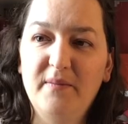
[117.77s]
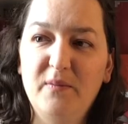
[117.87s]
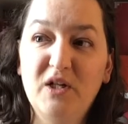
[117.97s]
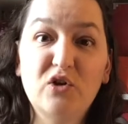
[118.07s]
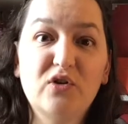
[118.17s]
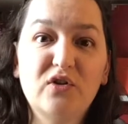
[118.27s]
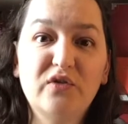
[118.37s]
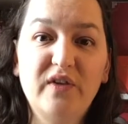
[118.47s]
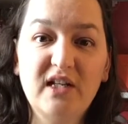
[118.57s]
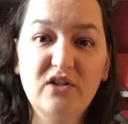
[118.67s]
which also
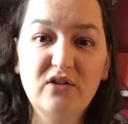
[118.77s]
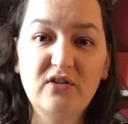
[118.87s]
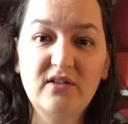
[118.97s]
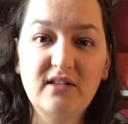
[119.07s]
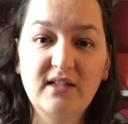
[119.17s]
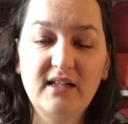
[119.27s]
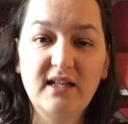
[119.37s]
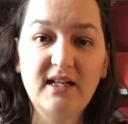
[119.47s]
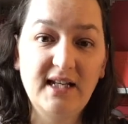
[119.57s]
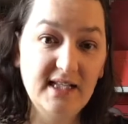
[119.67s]
features
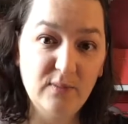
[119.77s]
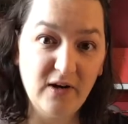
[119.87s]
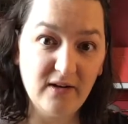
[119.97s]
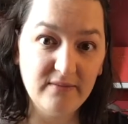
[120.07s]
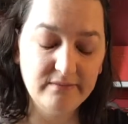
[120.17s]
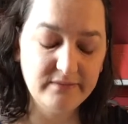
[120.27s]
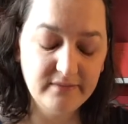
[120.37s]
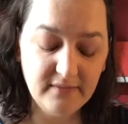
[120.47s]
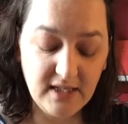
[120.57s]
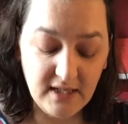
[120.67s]
lace work.
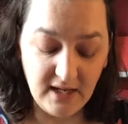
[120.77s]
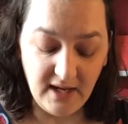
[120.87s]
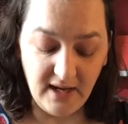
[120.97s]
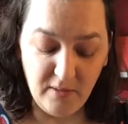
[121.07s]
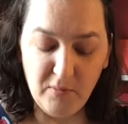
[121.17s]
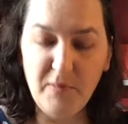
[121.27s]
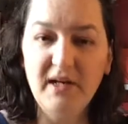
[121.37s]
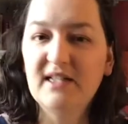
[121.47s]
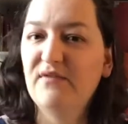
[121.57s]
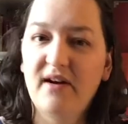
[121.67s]
But
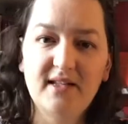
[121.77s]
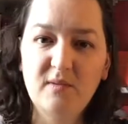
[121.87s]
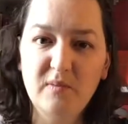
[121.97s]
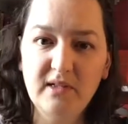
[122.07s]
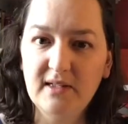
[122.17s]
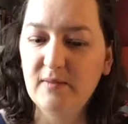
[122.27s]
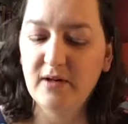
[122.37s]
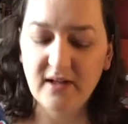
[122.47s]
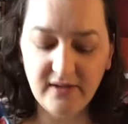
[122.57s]
it's very simple lace work.